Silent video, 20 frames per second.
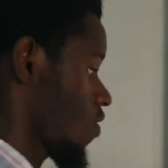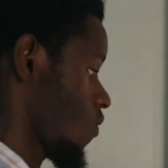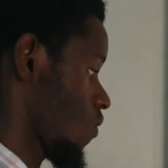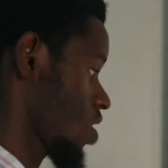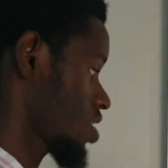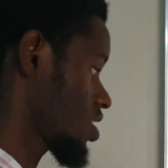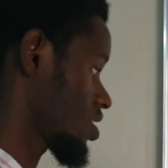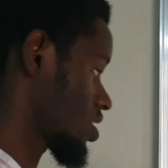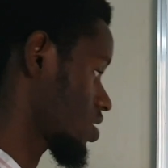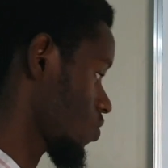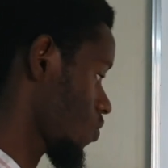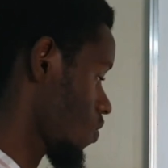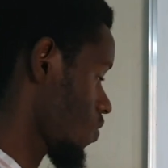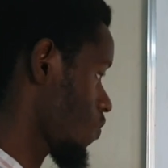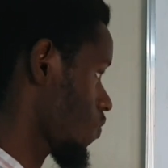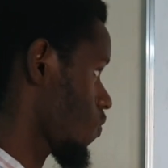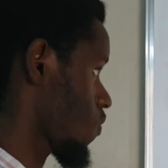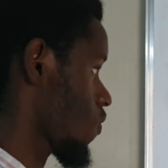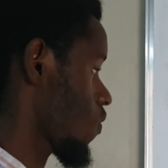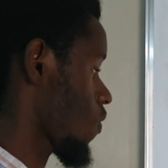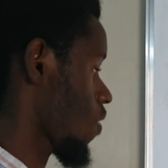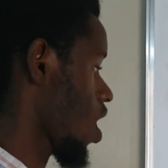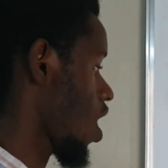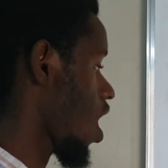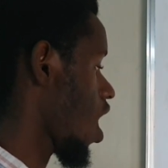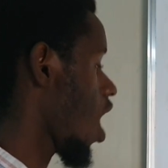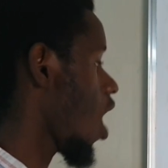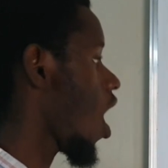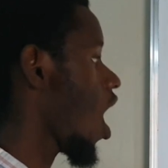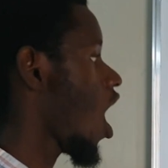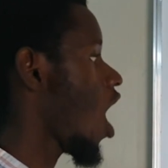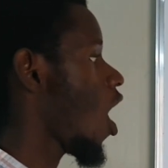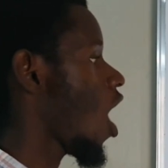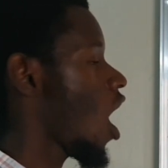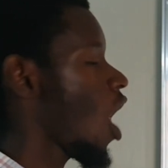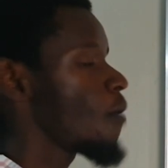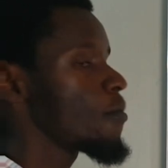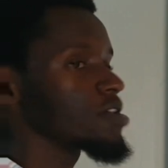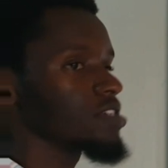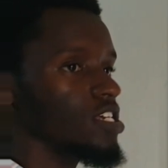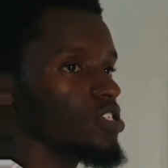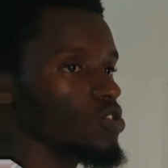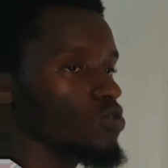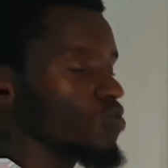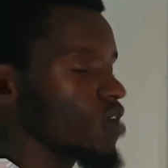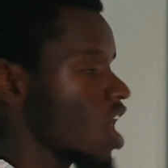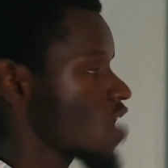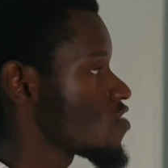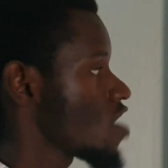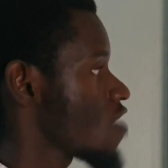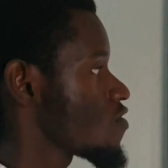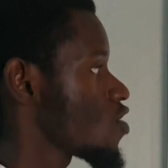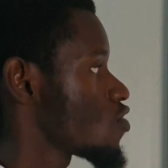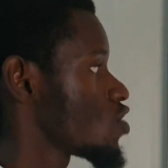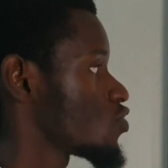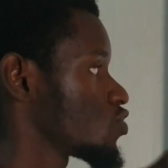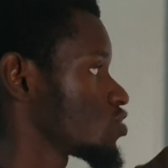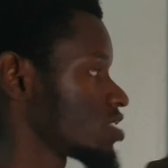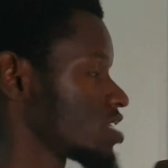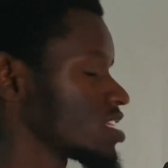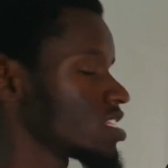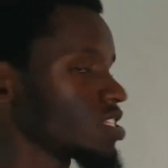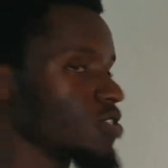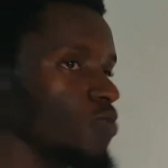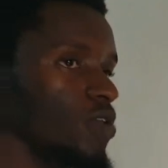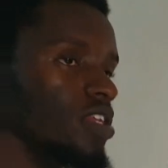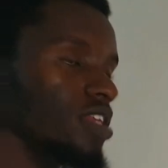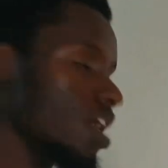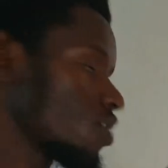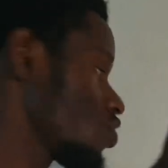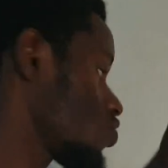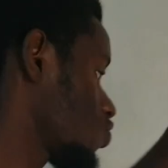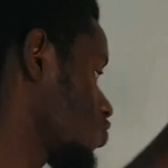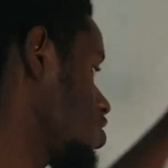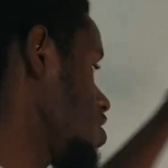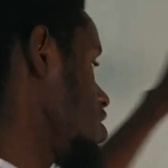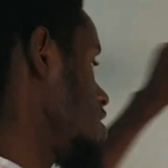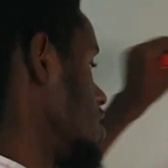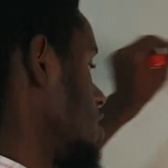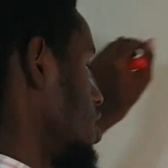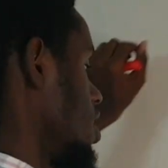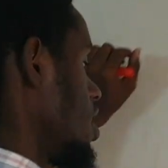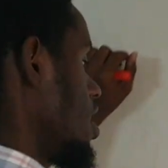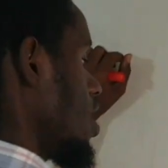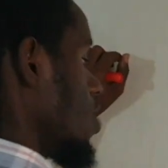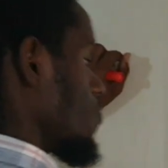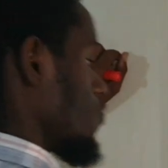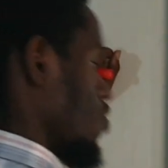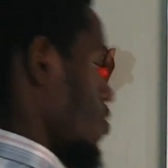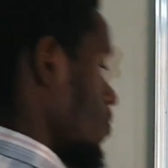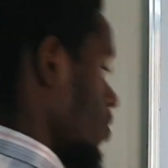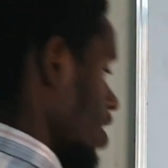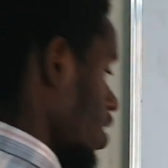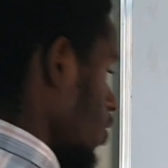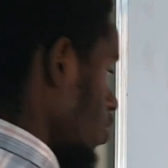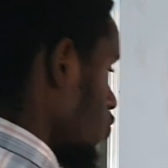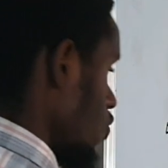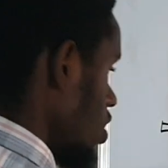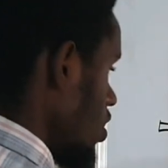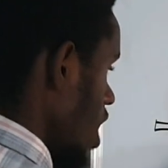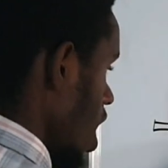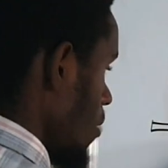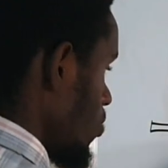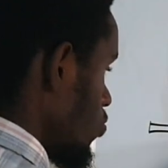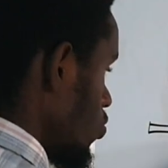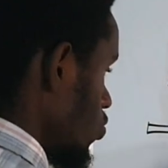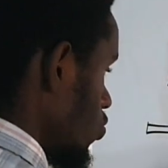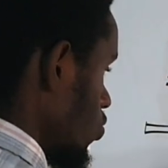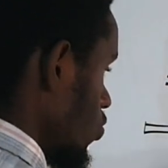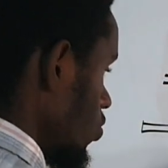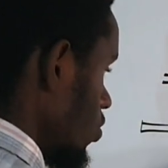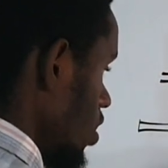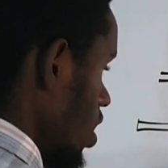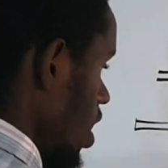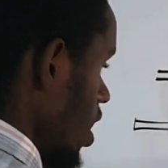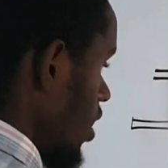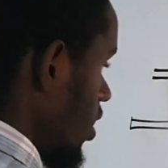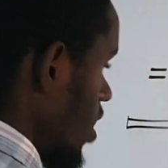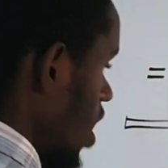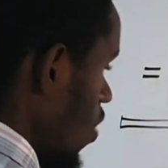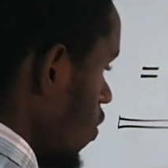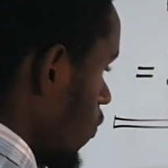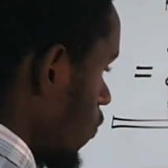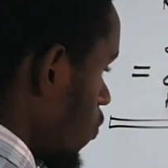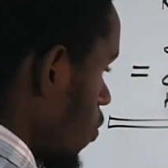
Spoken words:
What is how many steps do we have? We have only 2 states, raining and not raining. From k equal to 1 up to 2. Now